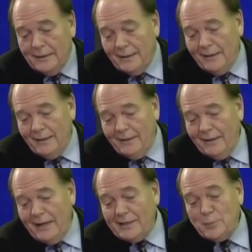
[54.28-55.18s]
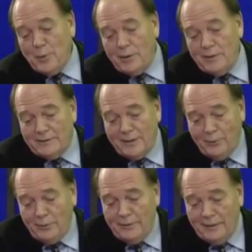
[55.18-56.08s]
Expert
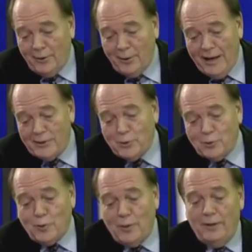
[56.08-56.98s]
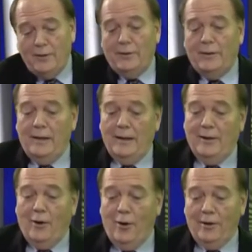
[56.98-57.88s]
consultant, international trainer,
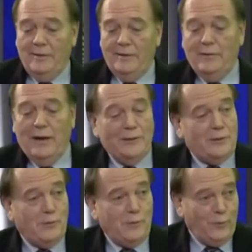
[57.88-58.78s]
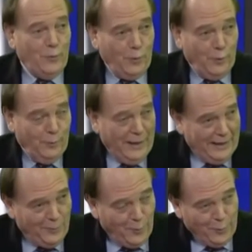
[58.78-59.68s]
and audit advisor for the World
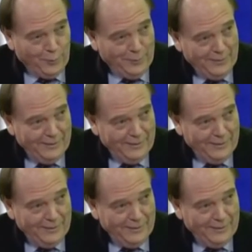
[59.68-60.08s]
Bank Group.